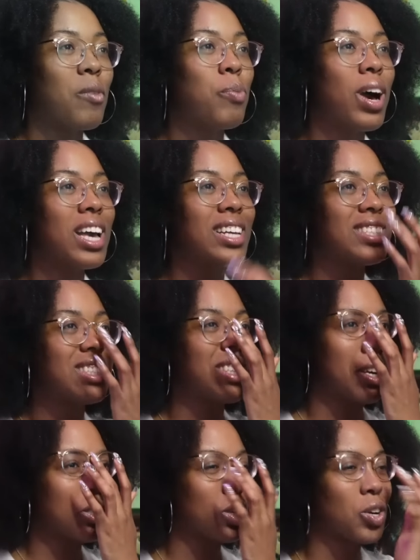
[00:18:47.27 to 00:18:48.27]
But it's
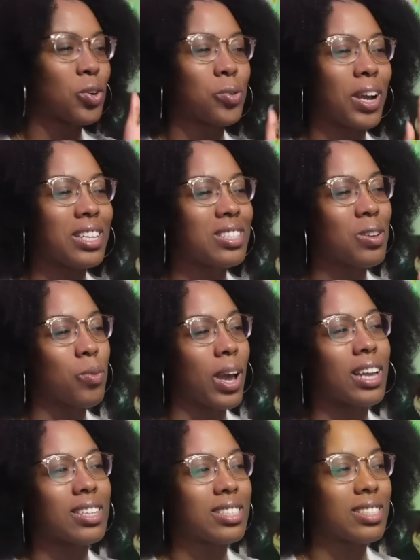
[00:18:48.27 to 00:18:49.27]
such a crazy
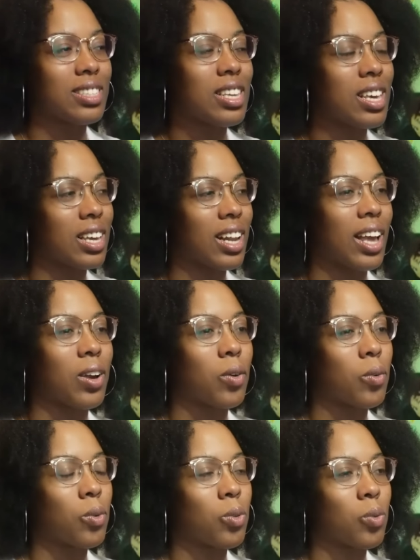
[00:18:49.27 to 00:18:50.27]
way to see it. Like
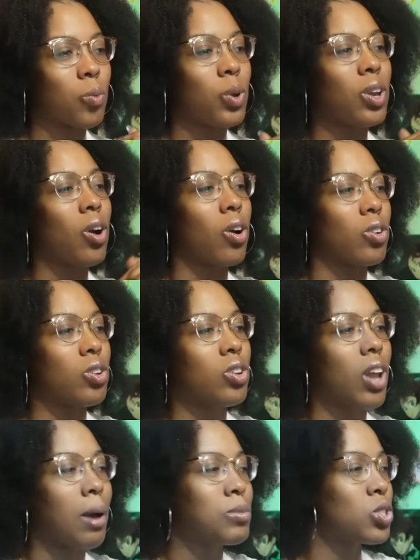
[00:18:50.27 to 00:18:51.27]
we are,
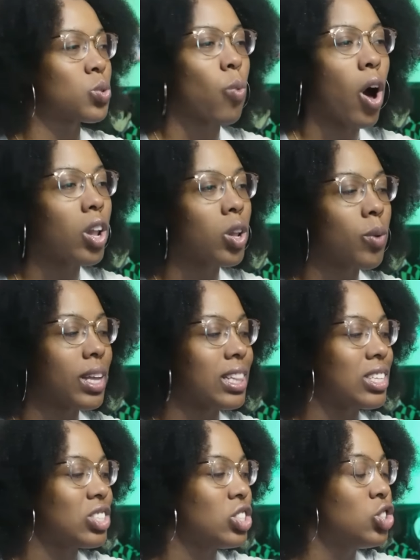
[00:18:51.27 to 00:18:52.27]
I'm swallowing
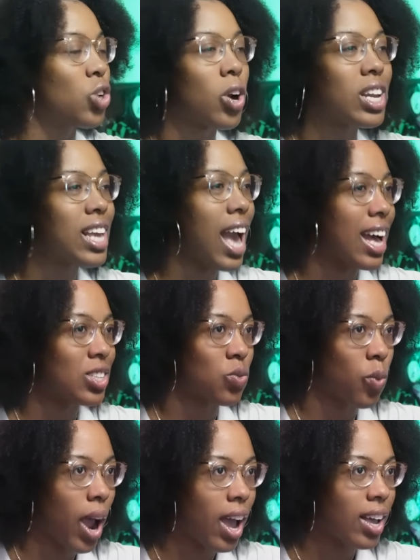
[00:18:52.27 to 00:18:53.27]
this dirty
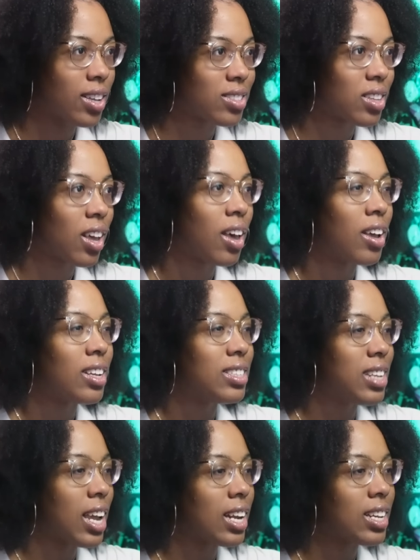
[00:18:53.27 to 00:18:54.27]
ass rags
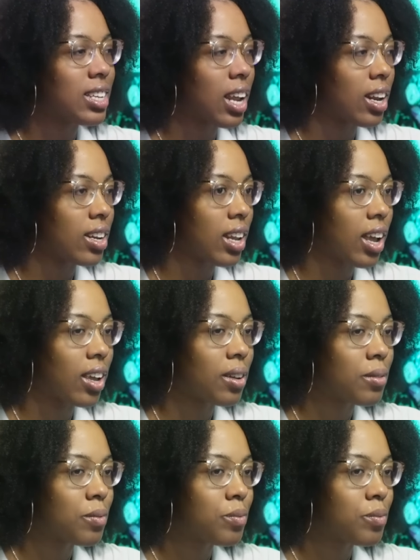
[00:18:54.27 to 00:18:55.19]
day to day to day